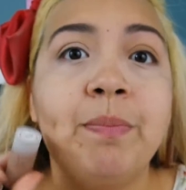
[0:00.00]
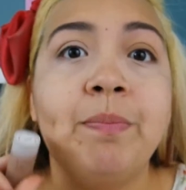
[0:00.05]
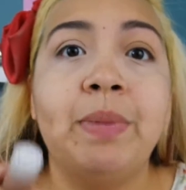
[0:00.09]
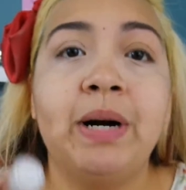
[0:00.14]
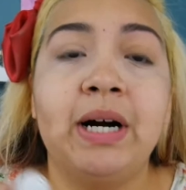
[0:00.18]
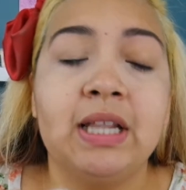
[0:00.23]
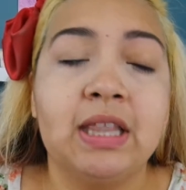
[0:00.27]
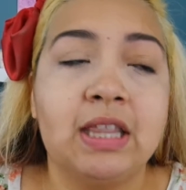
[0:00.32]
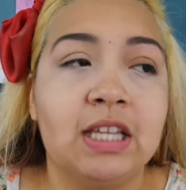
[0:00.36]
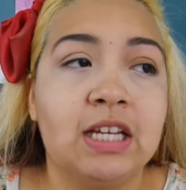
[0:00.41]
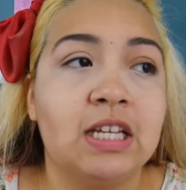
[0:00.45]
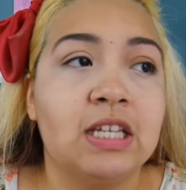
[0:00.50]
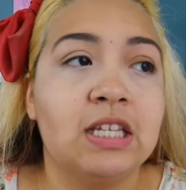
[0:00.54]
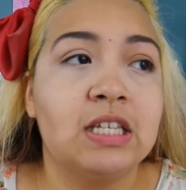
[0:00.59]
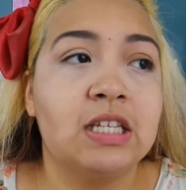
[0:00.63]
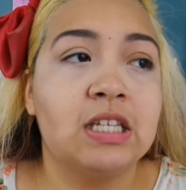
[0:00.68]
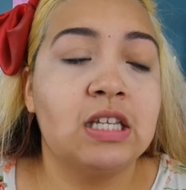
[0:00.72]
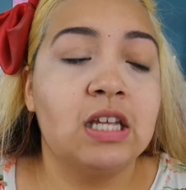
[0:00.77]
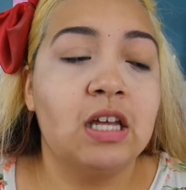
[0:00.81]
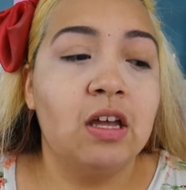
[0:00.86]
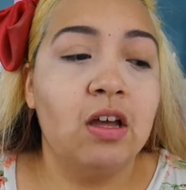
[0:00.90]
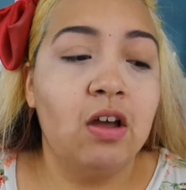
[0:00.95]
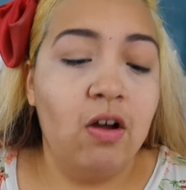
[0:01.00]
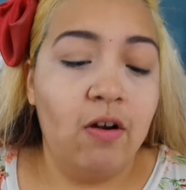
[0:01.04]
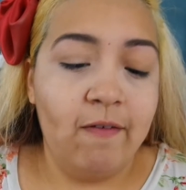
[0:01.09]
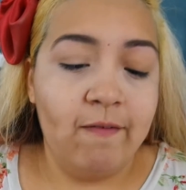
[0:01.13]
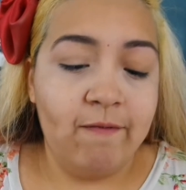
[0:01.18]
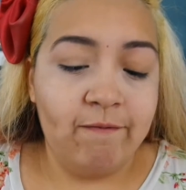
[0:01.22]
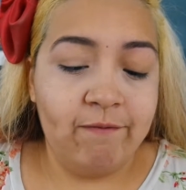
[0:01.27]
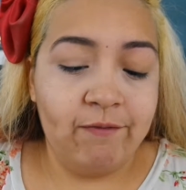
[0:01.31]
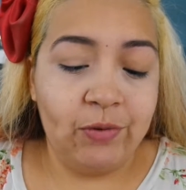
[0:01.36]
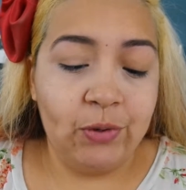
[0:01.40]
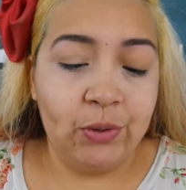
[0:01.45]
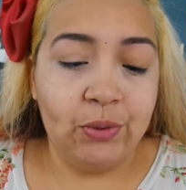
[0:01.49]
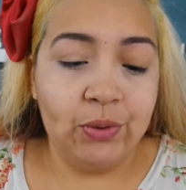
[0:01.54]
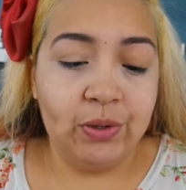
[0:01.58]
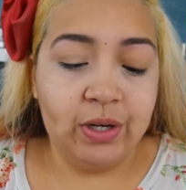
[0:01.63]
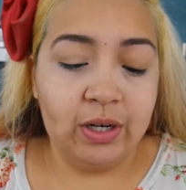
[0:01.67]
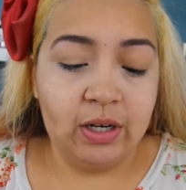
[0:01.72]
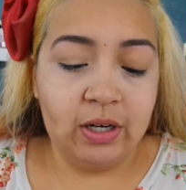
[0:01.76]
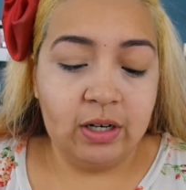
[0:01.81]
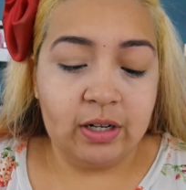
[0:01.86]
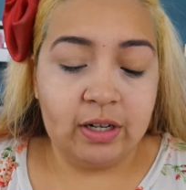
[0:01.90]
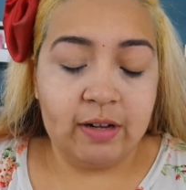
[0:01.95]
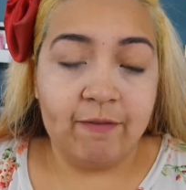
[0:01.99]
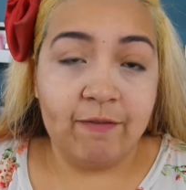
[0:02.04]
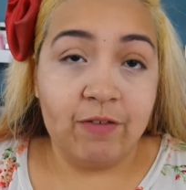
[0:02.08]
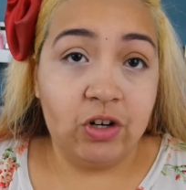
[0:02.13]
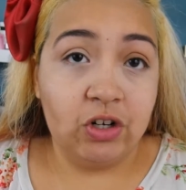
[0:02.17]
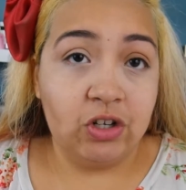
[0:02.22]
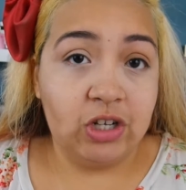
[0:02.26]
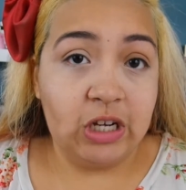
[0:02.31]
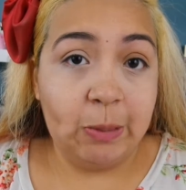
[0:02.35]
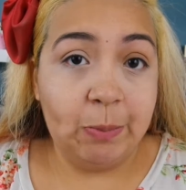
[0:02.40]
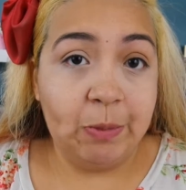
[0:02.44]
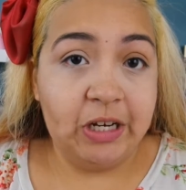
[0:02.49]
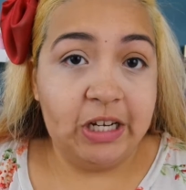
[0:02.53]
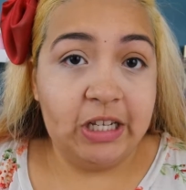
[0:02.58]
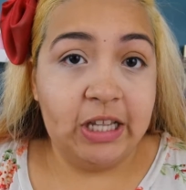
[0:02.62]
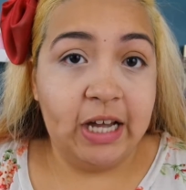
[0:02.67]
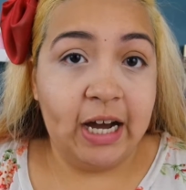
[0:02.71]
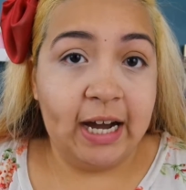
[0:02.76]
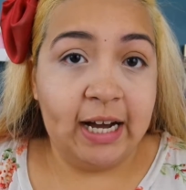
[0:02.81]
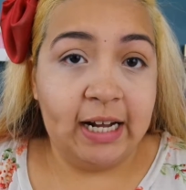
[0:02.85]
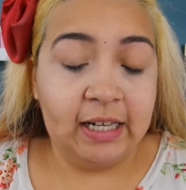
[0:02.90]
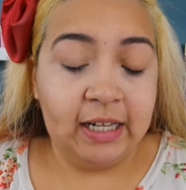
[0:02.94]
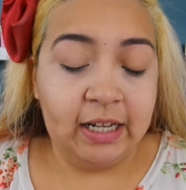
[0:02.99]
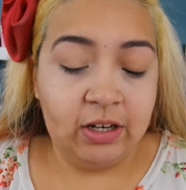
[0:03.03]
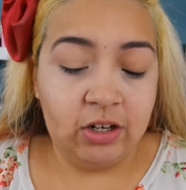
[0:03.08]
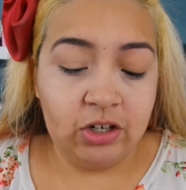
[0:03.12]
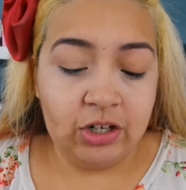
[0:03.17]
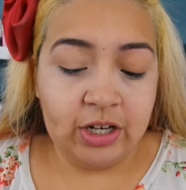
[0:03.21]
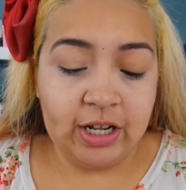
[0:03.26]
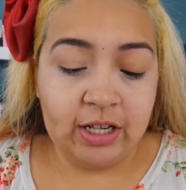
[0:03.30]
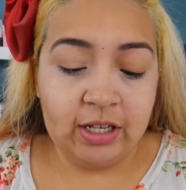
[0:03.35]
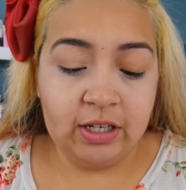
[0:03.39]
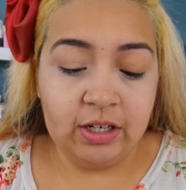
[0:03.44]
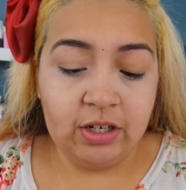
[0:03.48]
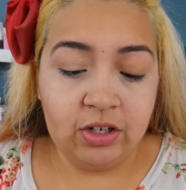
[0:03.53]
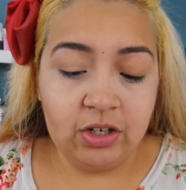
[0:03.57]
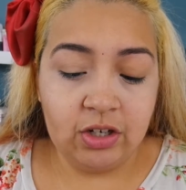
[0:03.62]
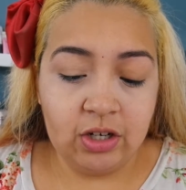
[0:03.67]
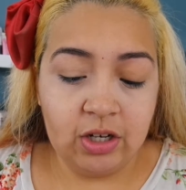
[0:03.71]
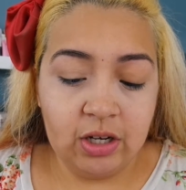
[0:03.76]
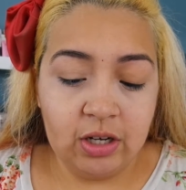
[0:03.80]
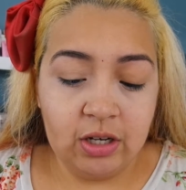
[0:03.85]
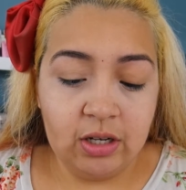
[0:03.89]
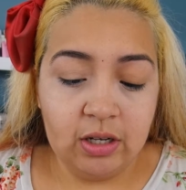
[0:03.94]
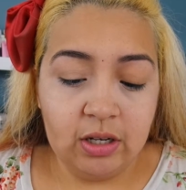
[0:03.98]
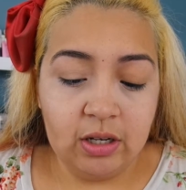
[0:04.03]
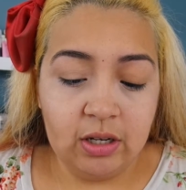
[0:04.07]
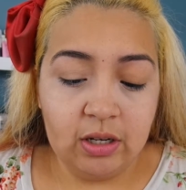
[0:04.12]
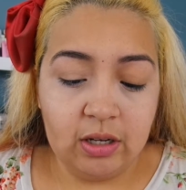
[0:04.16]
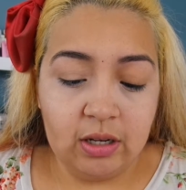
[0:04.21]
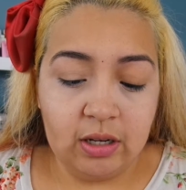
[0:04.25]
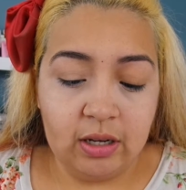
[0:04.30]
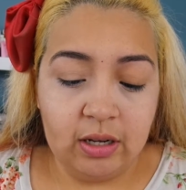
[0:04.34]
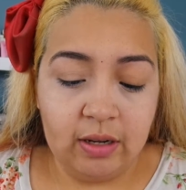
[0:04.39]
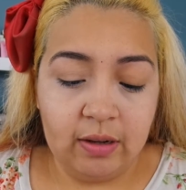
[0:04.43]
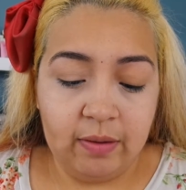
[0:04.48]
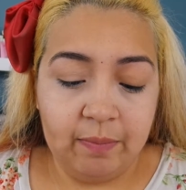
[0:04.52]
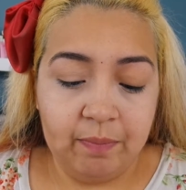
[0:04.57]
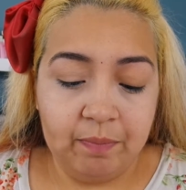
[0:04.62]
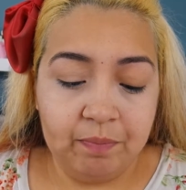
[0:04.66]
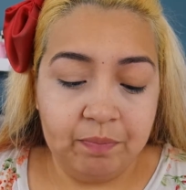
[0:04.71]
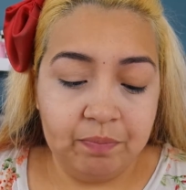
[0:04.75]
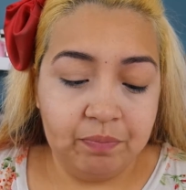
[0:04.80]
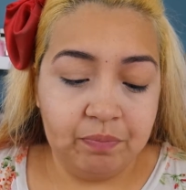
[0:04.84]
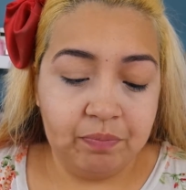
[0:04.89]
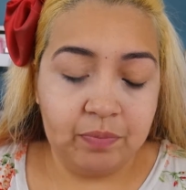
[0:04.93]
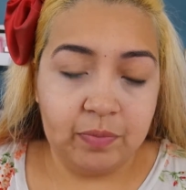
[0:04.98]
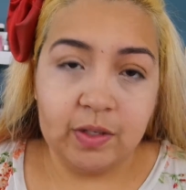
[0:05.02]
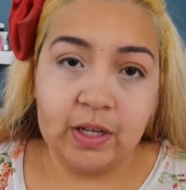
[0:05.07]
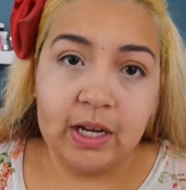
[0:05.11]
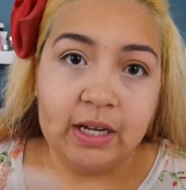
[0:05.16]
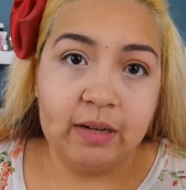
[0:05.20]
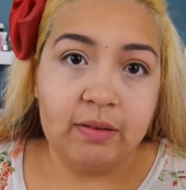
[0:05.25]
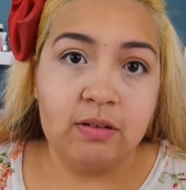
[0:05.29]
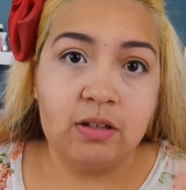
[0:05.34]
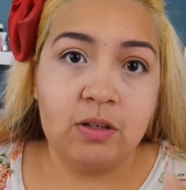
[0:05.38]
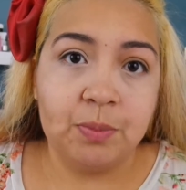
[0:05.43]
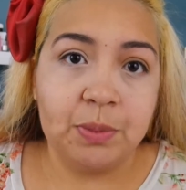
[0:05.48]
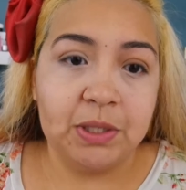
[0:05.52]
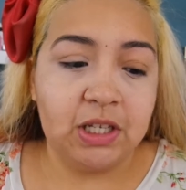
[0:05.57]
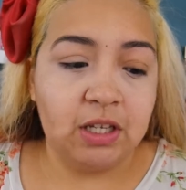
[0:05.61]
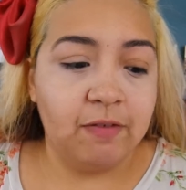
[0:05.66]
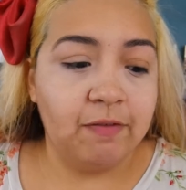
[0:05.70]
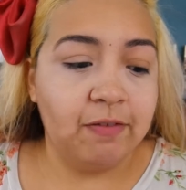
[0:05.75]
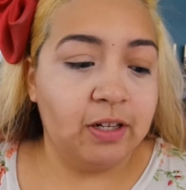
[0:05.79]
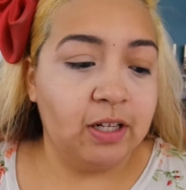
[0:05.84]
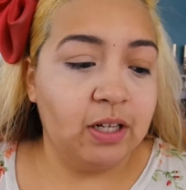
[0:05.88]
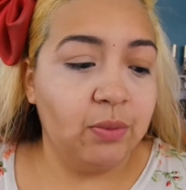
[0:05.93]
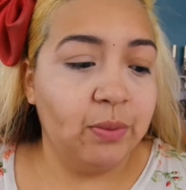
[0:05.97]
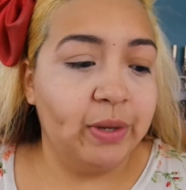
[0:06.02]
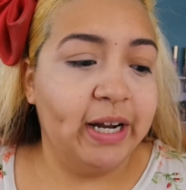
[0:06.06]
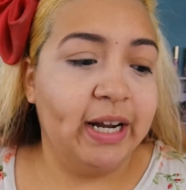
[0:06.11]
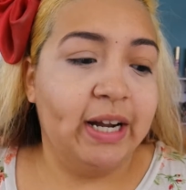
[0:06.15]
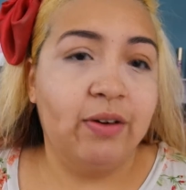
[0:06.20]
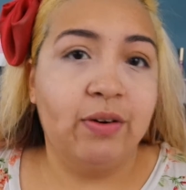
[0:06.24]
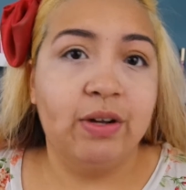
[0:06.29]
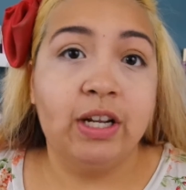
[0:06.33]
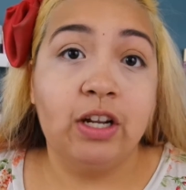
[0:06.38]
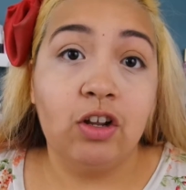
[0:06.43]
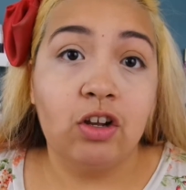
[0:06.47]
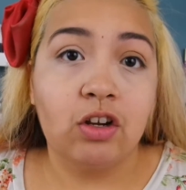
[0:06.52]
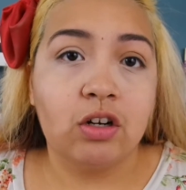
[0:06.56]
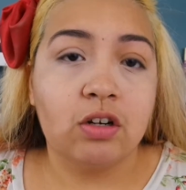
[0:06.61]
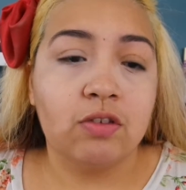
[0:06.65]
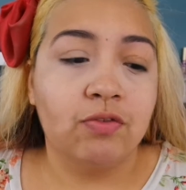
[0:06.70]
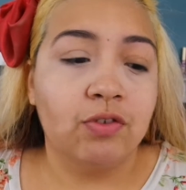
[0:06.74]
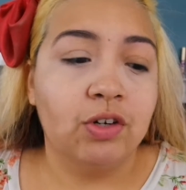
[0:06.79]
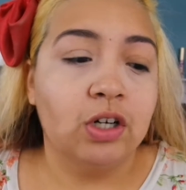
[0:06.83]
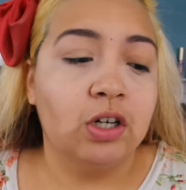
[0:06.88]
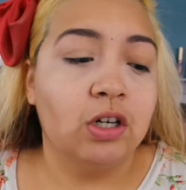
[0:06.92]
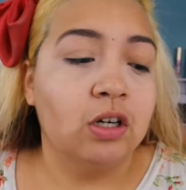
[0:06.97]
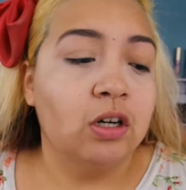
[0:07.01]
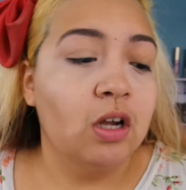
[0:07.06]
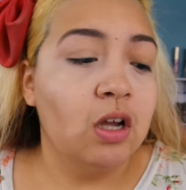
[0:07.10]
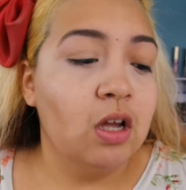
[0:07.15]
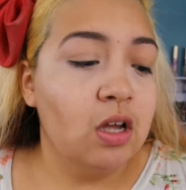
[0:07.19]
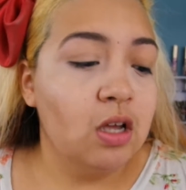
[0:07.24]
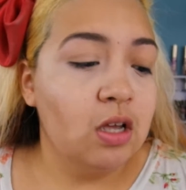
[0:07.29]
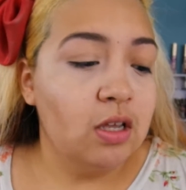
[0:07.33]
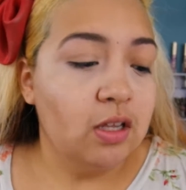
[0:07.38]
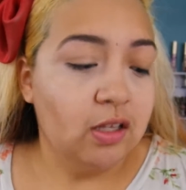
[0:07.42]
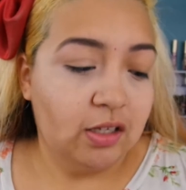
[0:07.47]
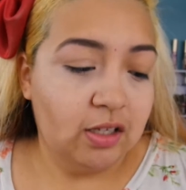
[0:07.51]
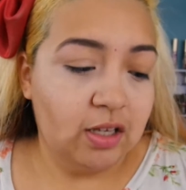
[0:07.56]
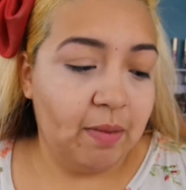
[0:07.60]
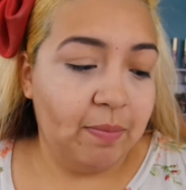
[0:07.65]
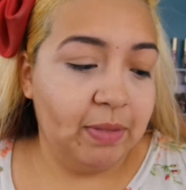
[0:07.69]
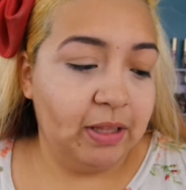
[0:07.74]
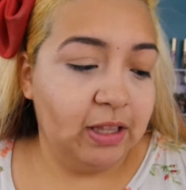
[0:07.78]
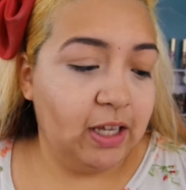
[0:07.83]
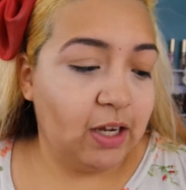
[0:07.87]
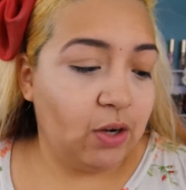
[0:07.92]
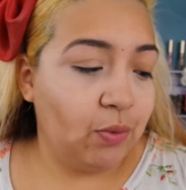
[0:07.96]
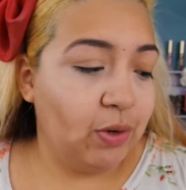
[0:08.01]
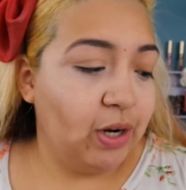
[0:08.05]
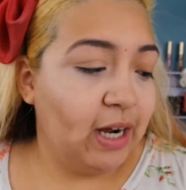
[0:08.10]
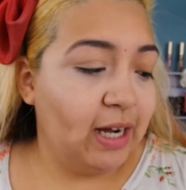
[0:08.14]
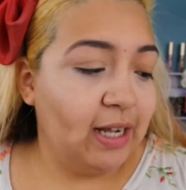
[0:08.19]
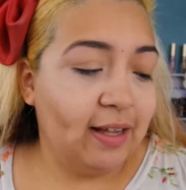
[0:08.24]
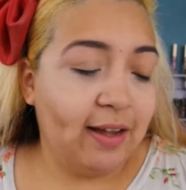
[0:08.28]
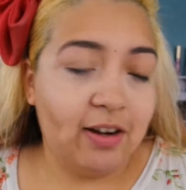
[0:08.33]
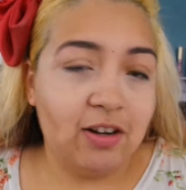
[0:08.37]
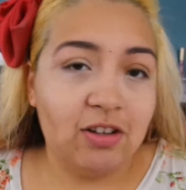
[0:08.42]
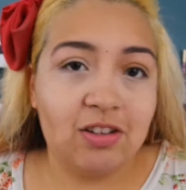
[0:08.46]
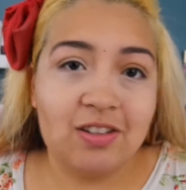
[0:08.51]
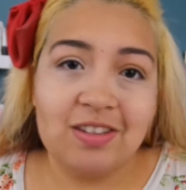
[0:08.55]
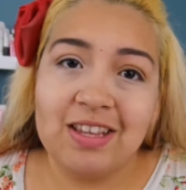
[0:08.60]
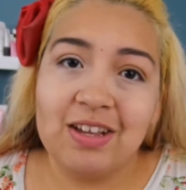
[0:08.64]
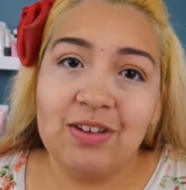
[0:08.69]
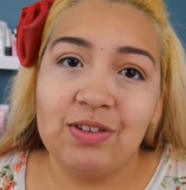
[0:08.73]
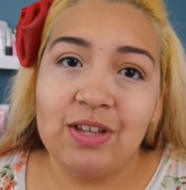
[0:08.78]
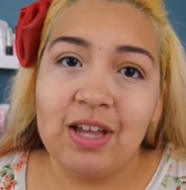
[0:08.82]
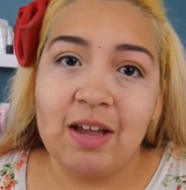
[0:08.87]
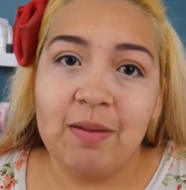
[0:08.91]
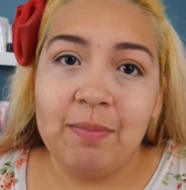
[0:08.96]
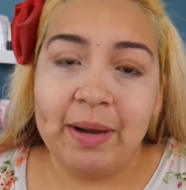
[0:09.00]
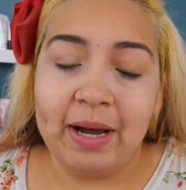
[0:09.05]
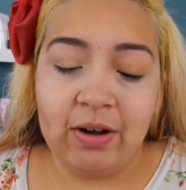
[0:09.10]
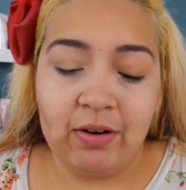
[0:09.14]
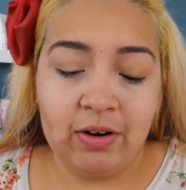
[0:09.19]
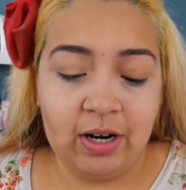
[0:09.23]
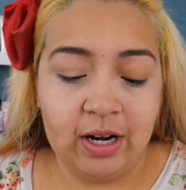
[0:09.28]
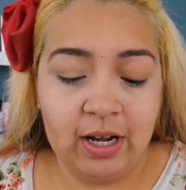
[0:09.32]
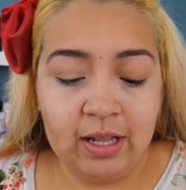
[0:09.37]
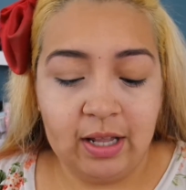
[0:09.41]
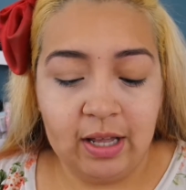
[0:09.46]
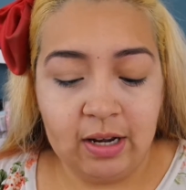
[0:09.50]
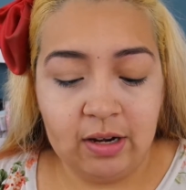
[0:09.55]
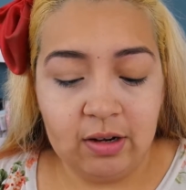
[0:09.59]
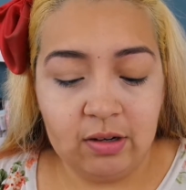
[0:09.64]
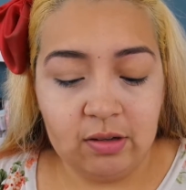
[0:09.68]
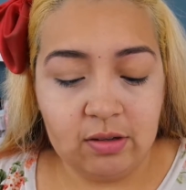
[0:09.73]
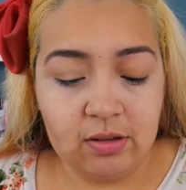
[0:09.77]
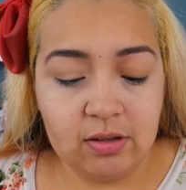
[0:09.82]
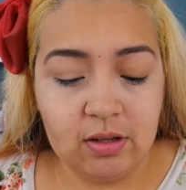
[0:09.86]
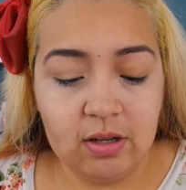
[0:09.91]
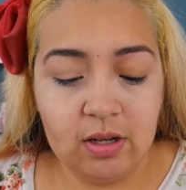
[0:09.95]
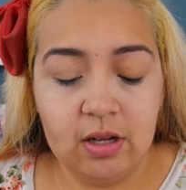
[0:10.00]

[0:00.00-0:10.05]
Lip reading: bought this for the first time I did the highlighter challenge. I specifically went out and looked for some liquid highlighters because I only had powder highlighters.